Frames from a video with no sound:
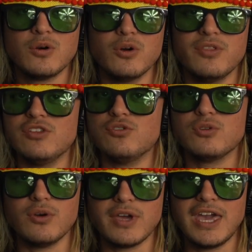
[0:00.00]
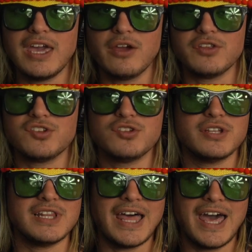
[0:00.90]
Or are they doing okay? Are they
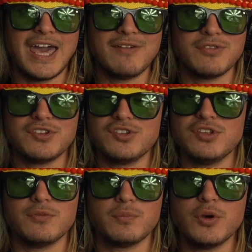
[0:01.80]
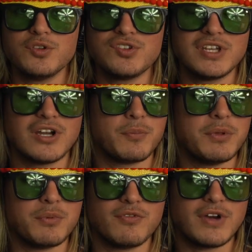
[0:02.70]
still alive? Are they still even posting? Are
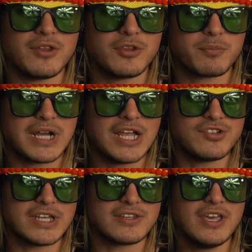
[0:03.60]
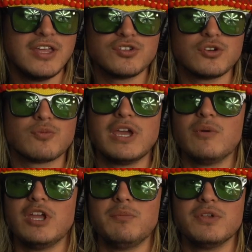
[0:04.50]
people following the project? It's a great
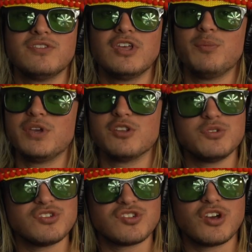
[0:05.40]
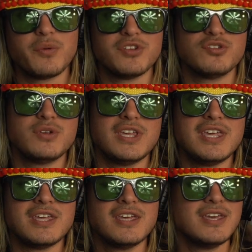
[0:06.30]
way to be able to tell, because we just solved the
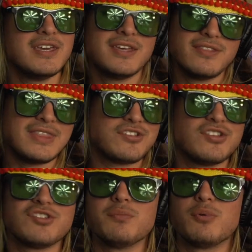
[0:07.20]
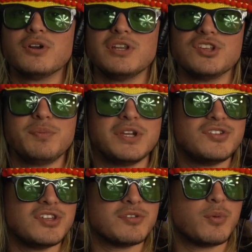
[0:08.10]
Zuki. That's just important.
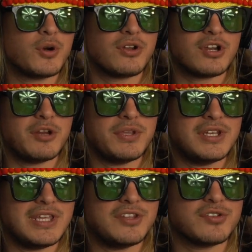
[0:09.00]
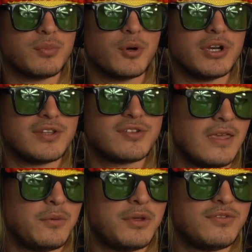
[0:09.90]
Experience is important. Credibility is important.
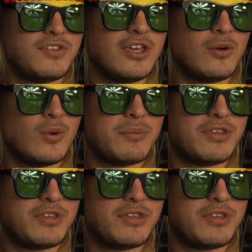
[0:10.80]
We have Teague, web